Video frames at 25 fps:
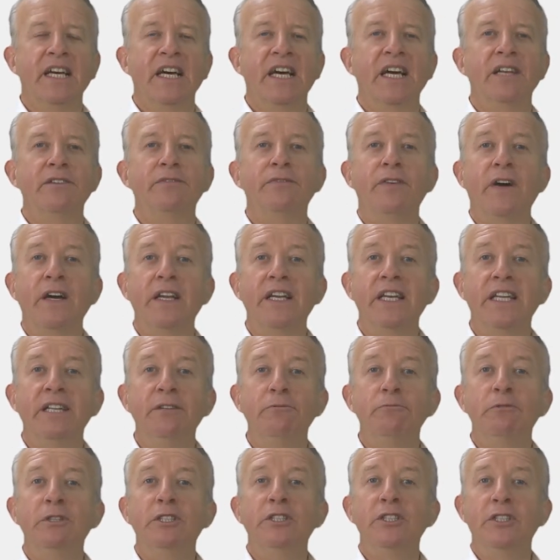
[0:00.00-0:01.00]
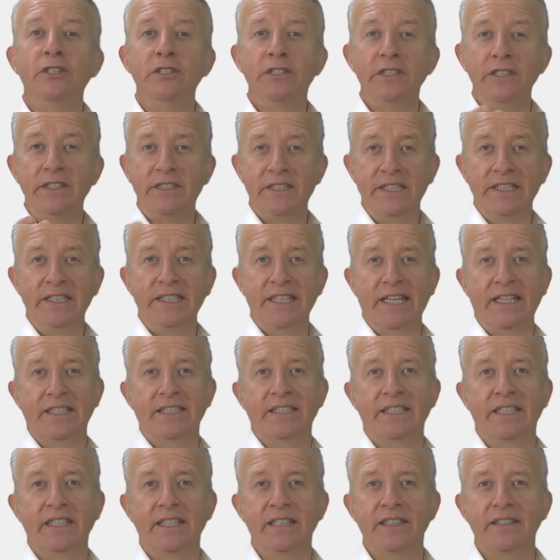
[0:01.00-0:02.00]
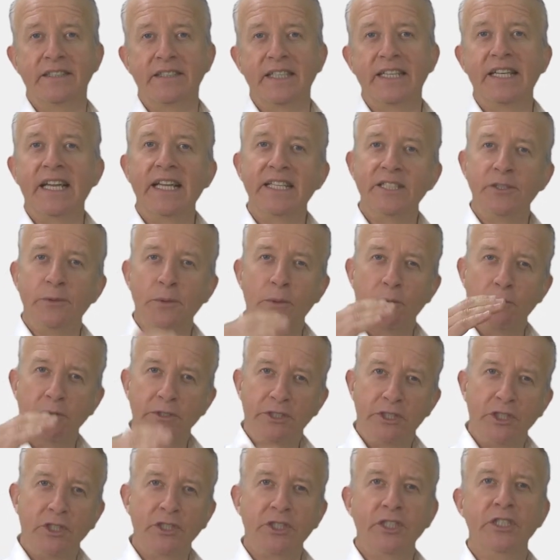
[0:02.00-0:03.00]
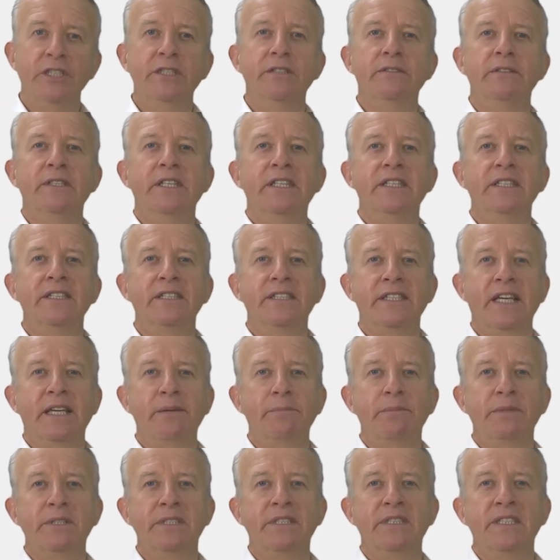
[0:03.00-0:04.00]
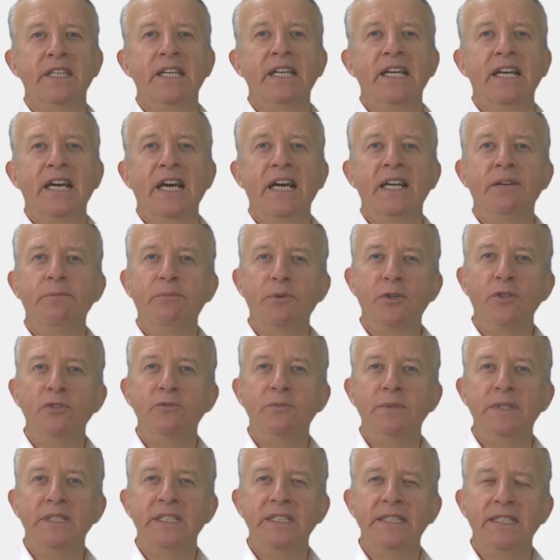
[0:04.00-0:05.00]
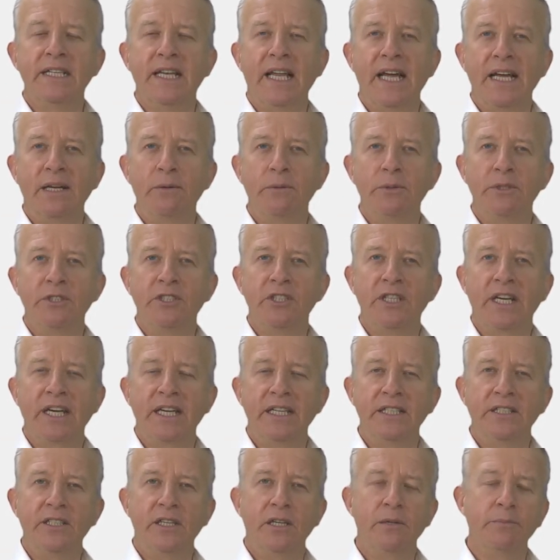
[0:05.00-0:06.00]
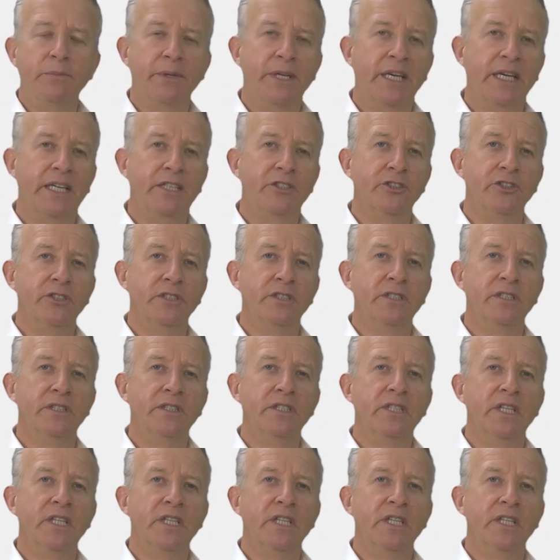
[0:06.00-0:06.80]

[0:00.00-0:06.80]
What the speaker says: and finally redundancy testing that led to a reduction in the statements and improvement in the language to aid comprehension.